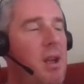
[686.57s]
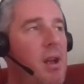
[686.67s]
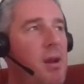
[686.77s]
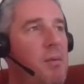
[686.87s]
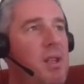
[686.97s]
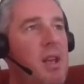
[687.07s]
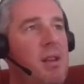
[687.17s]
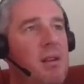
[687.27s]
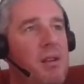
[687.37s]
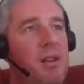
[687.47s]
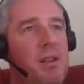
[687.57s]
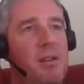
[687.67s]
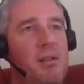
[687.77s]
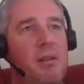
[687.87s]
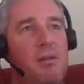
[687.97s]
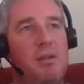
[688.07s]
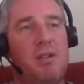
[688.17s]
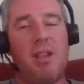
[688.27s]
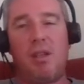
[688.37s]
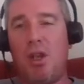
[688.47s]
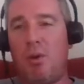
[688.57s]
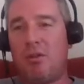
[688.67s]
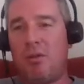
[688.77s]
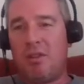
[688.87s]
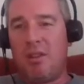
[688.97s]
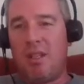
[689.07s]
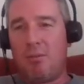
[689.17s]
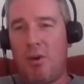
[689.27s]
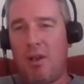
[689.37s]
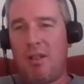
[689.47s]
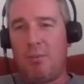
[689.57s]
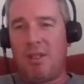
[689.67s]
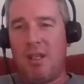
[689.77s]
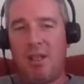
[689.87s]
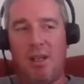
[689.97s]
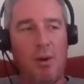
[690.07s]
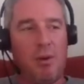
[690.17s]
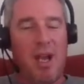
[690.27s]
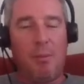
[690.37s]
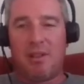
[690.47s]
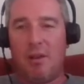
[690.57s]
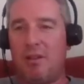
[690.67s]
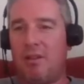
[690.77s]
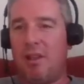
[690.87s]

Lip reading: Again, I think you're seeing new entrants into the market that are particularly well capitalised.